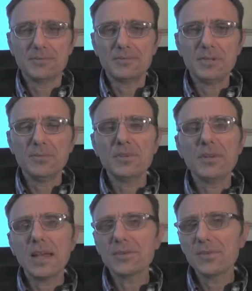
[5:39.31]
What would you
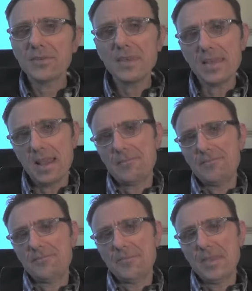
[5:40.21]
like to see there
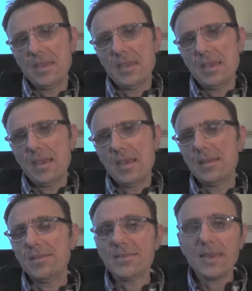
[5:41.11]

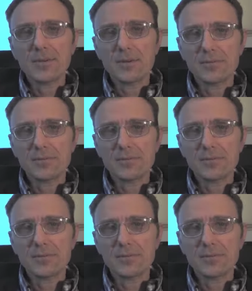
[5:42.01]
instead